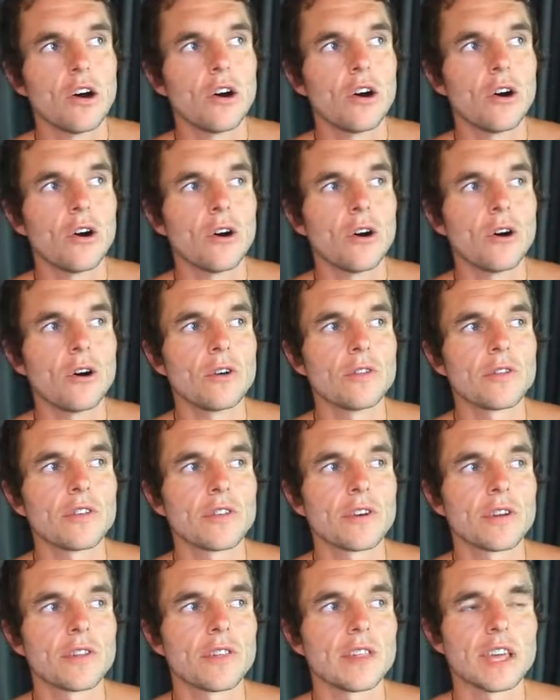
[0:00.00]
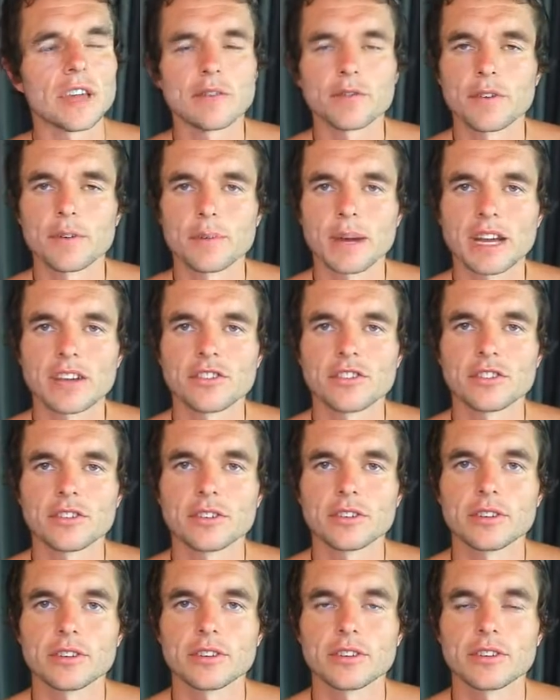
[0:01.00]
of the
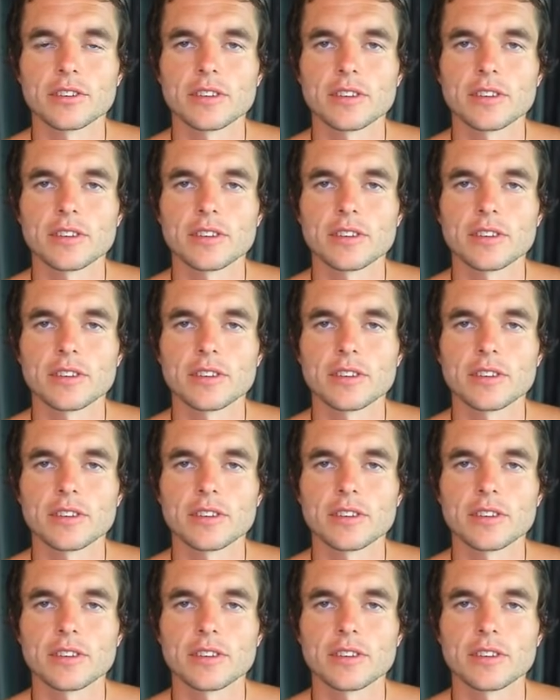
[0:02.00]
information